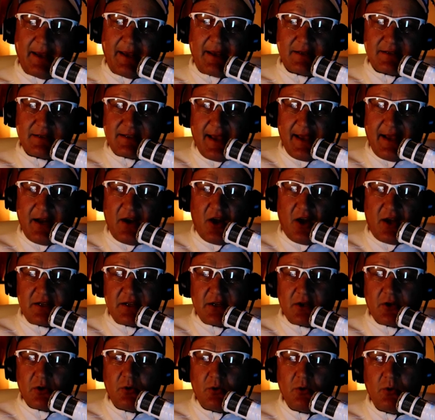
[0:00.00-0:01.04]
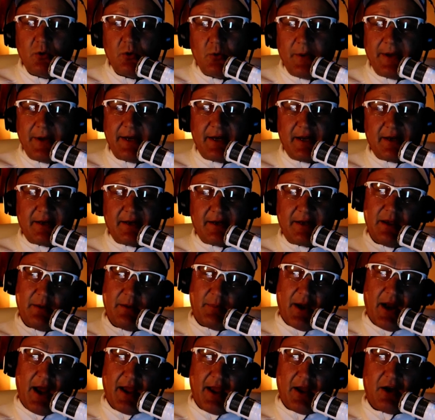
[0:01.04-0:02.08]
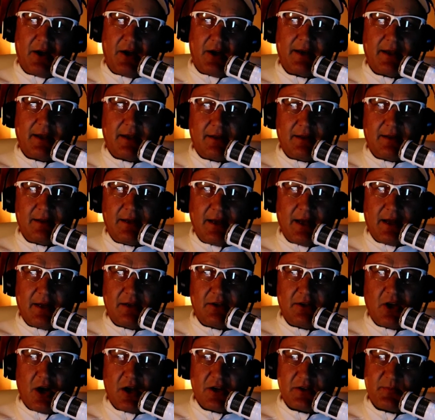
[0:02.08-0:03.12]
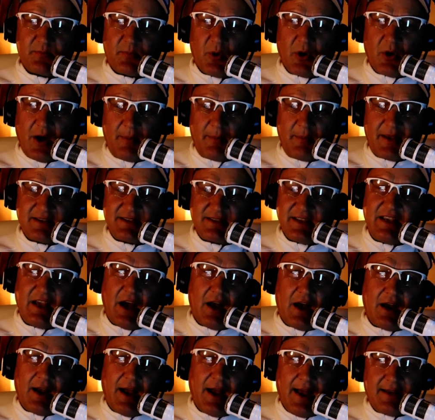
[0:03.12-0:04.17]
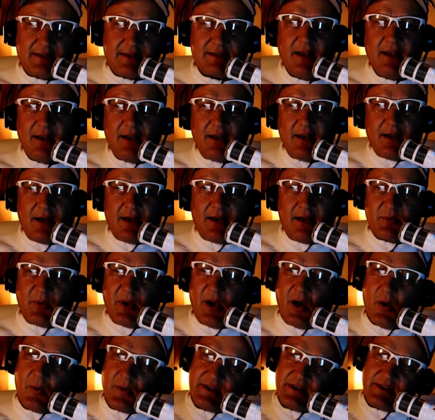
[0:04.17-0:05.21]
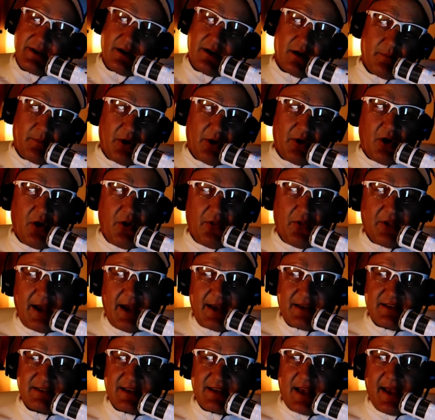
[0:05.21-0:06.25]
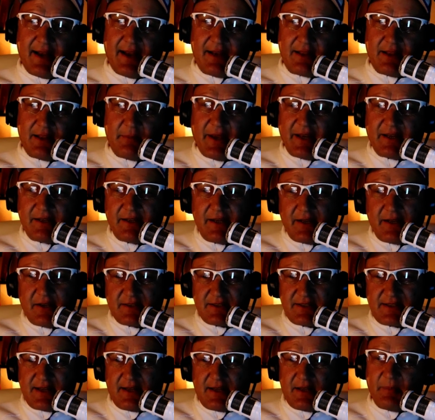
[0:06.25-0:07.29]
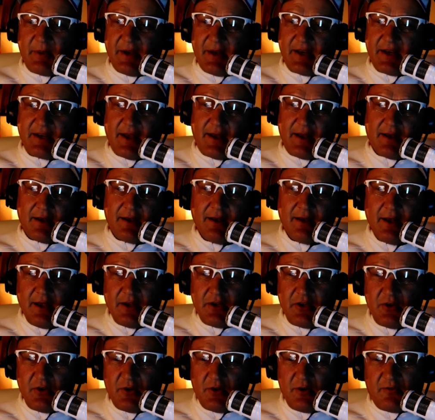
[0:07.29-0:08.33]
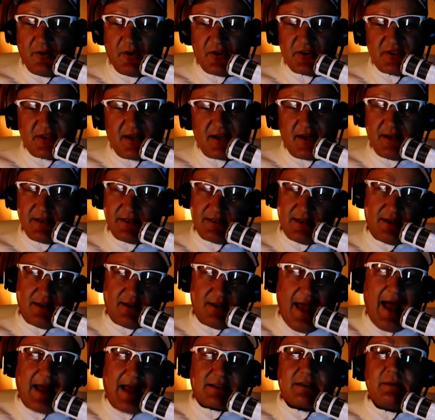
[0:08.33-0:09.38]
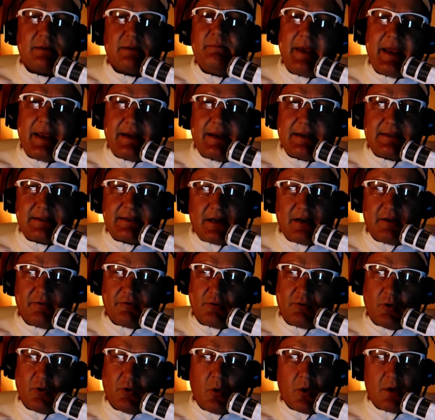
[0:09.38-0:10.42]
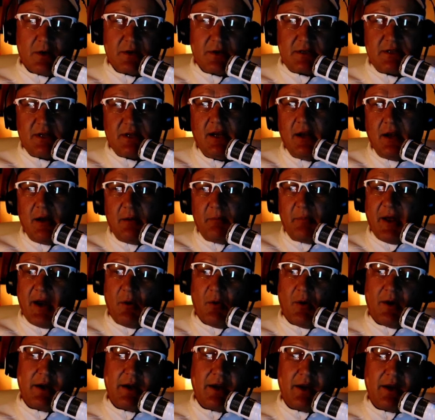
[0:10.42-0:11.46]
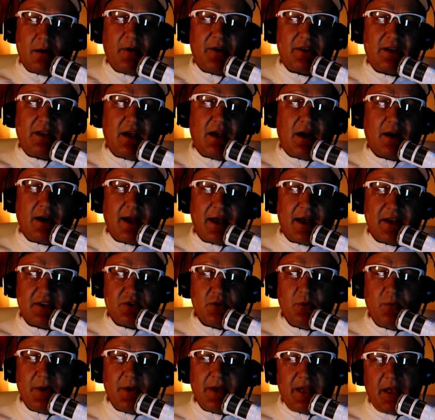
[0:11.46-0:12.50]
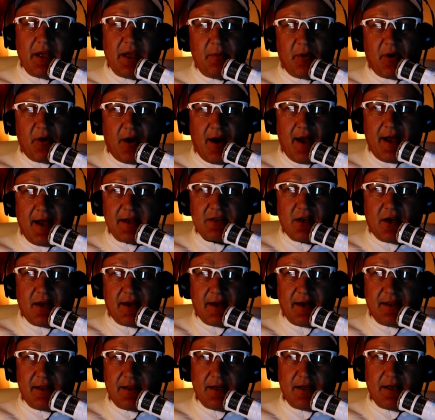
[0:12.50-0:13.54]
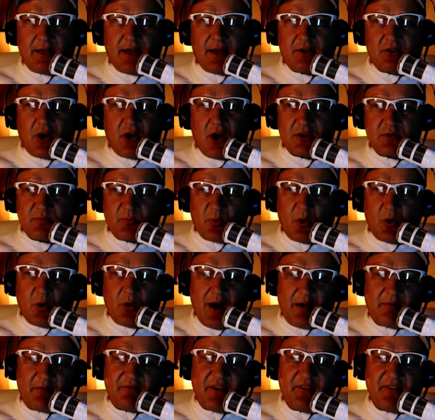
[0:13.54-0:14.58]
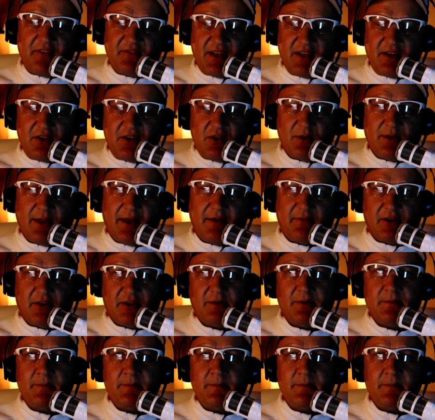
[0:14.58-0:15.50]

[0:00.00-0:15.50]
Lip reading: insight onto who we need to keep an eye on in the Dogs program as the young guys. As we always hear about all the guys signing the big deals at the big universities, and that's amazing, of course. But I want to hear about the young guys. Who we keeping our eyes on in the Dogs program 15U level?